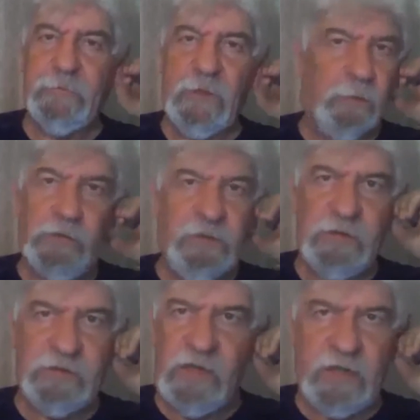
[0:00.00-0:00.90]
I'm going to
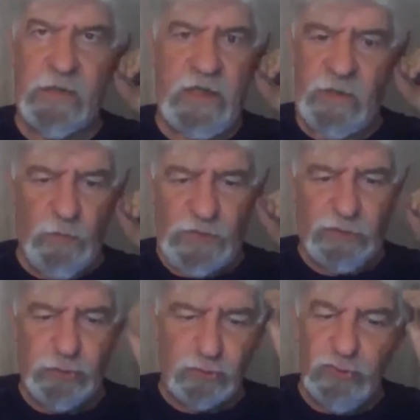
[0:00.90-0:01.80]
run. I don't, I don't want to go
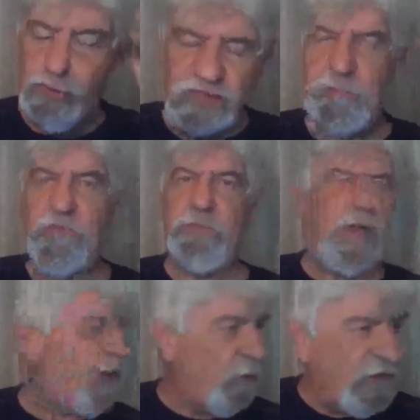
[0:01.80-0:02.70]
and talk to lost people.
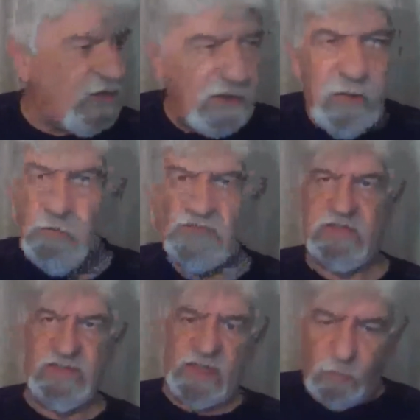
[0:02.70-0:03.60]
I don't want to take your
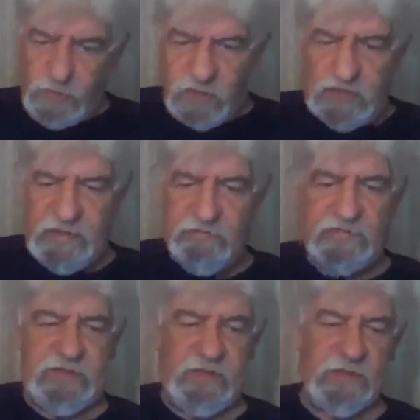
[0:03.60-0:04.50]
message. I don't want to go and leave it there.